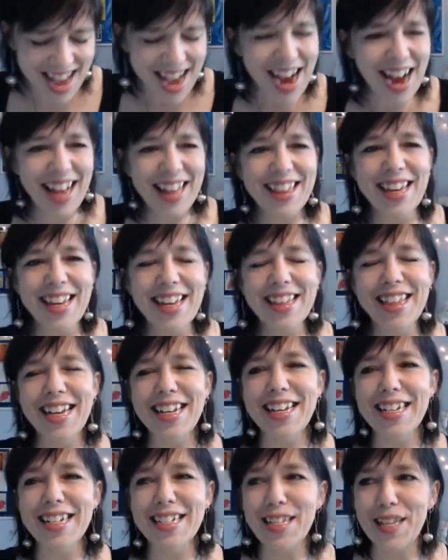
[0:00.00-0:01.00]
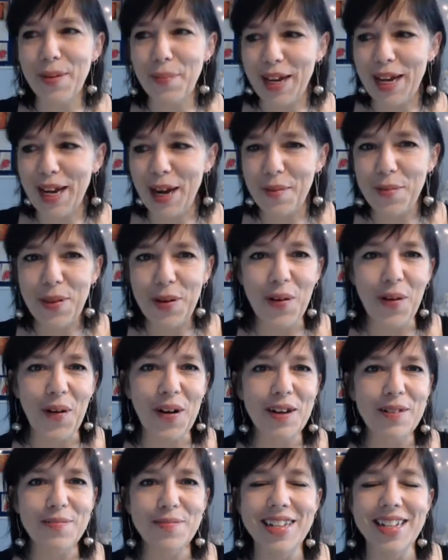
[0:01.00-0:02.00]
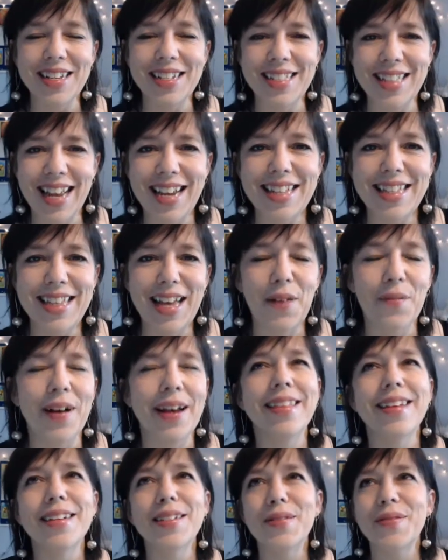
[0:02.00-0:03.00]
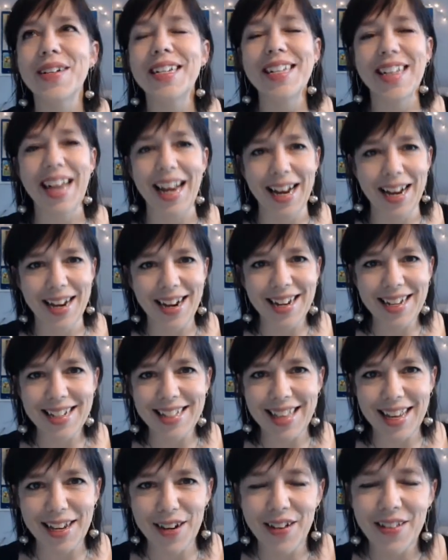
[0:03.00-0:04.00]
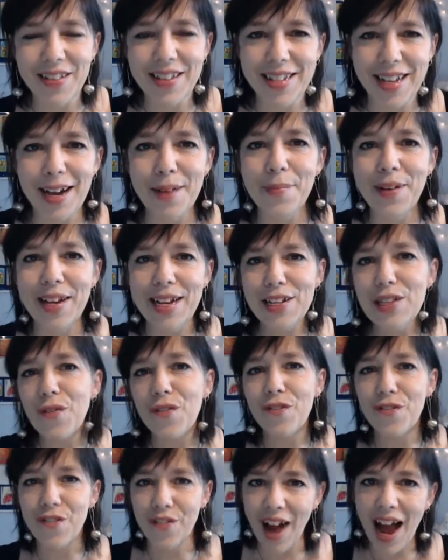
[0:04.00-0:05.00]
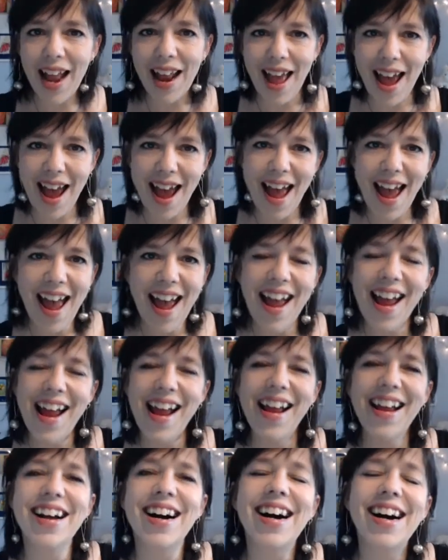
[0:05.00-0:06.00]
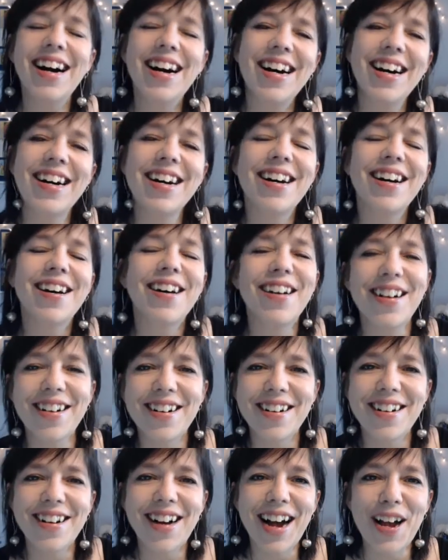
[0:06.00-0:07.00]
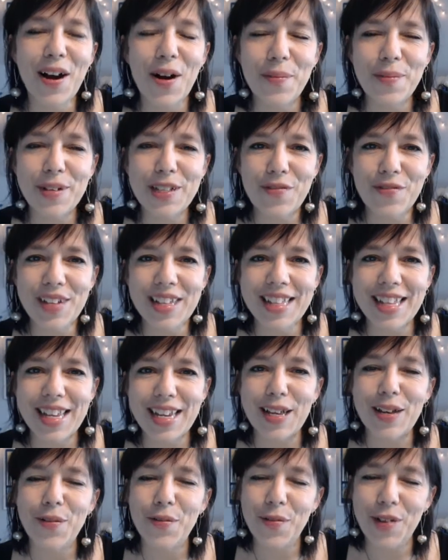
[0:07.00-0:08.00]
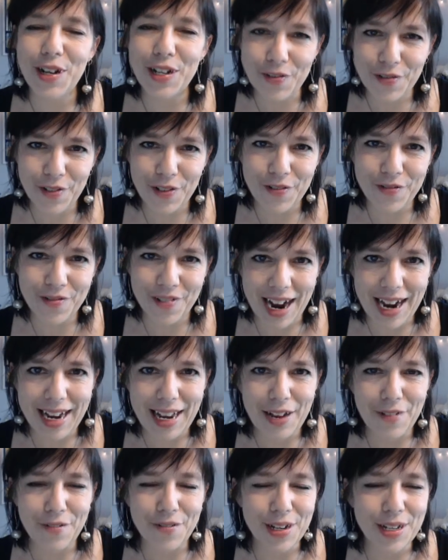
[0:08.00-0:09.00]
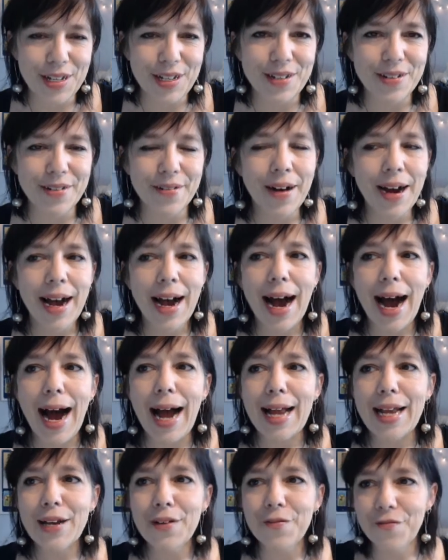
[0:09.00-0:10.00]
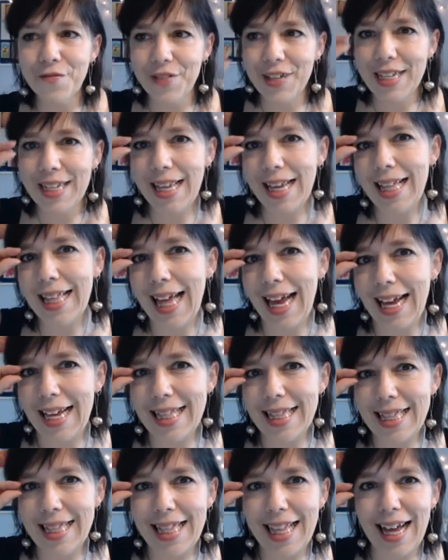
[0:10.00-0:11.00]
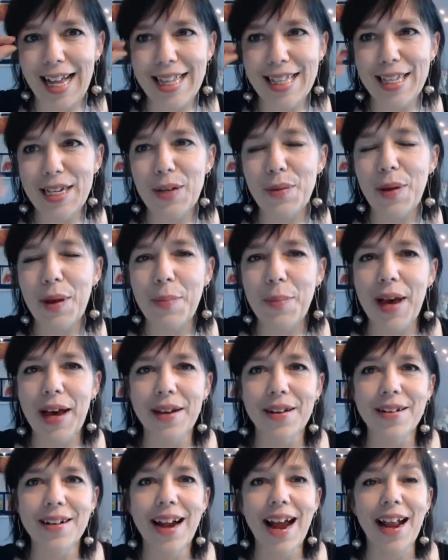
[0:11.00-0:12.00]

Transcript: I think that has become the norm to say it that way. That's the way Shannon and I say it all the time. It's Friday. Uh, I hope it's feeling like a wonderful Friday for you. I am feeling like a little bit better.